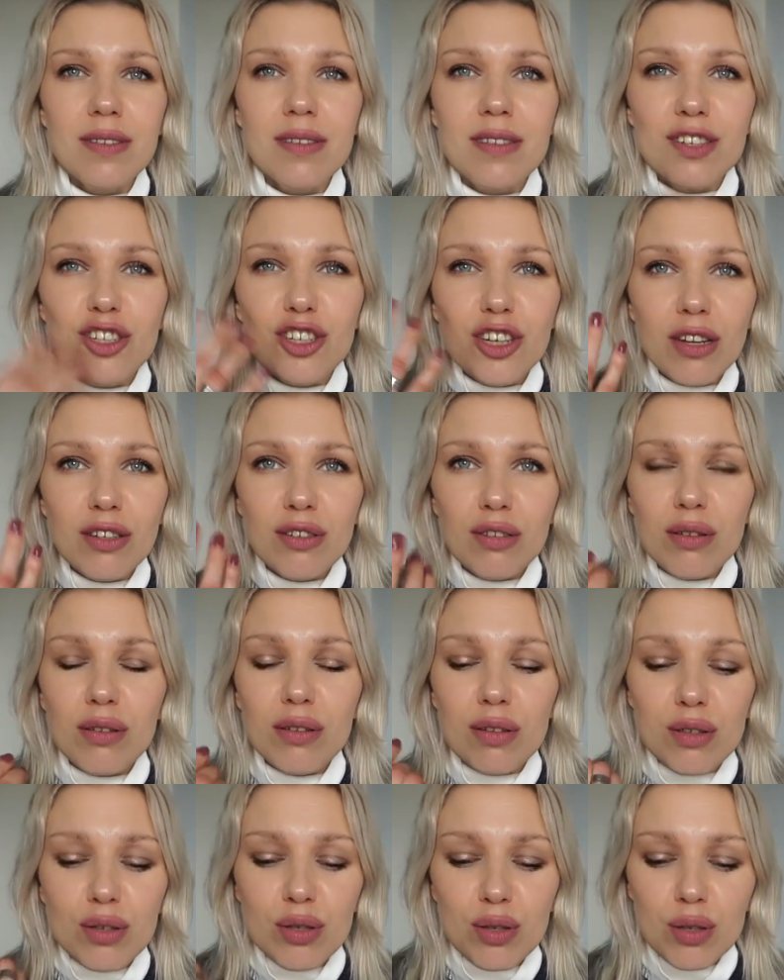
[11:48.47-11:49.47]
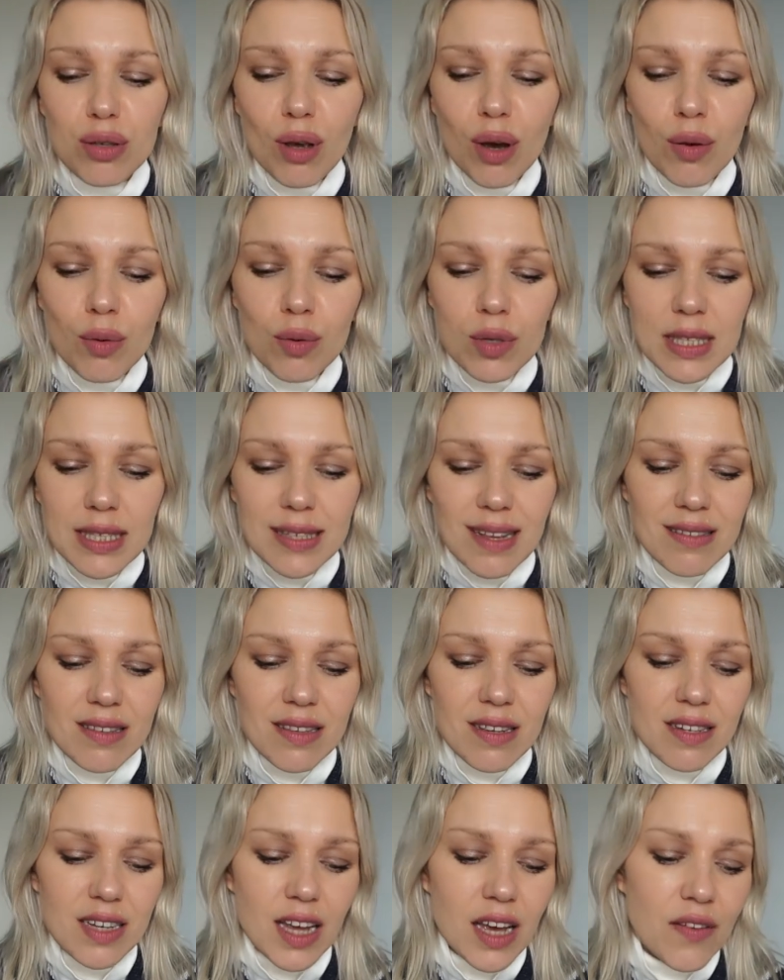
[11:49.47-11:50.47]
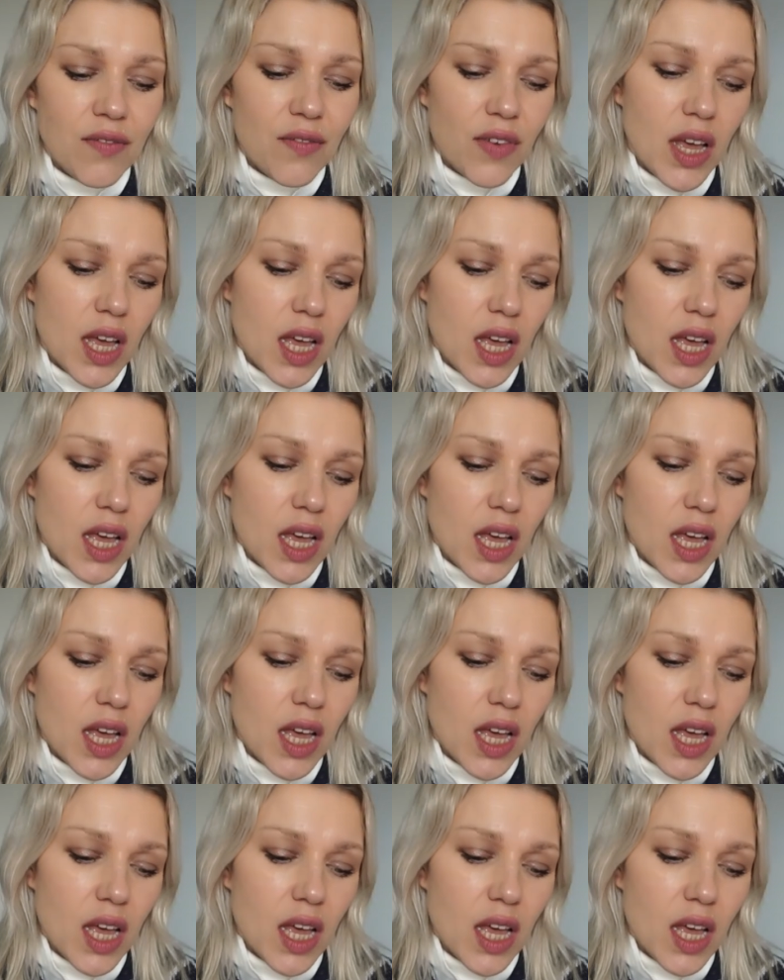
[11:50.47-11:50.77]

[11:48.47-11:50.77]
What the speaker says: gentle, it's so sensitive